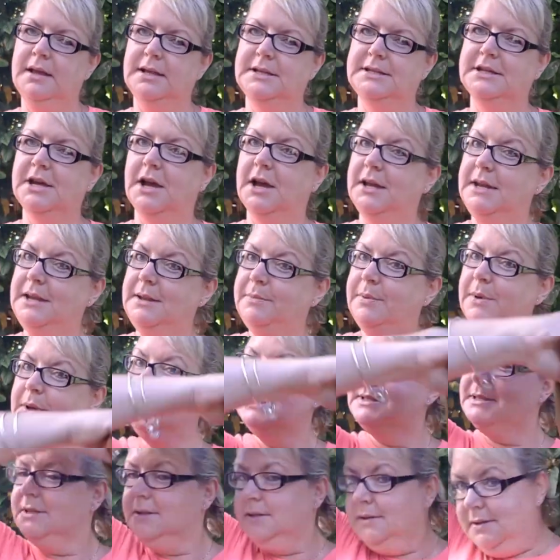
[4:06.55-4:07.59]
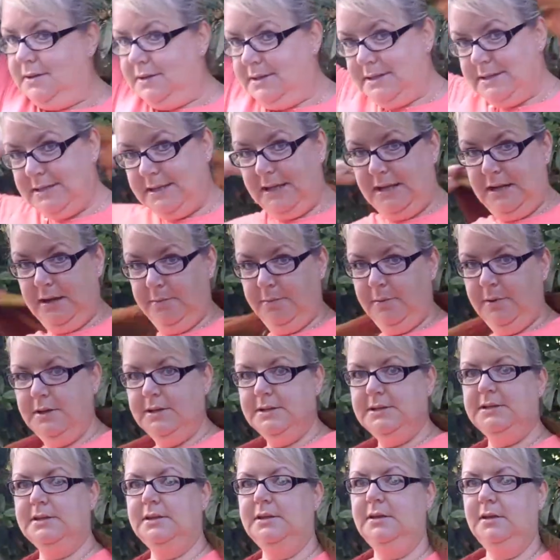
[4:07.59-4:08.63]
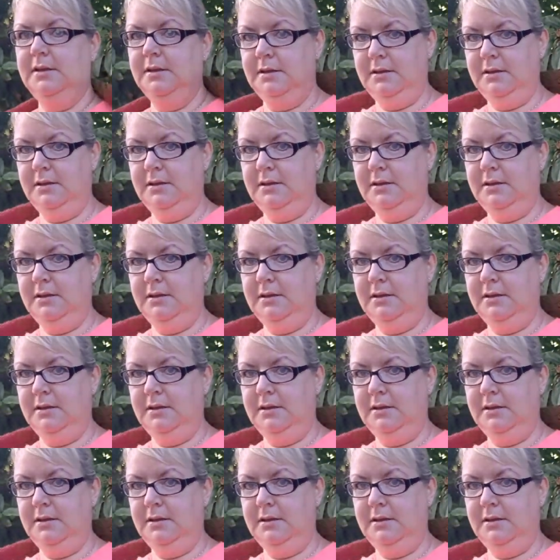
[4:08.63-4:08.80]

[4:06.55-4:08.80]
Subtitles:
tiny person, skinny person,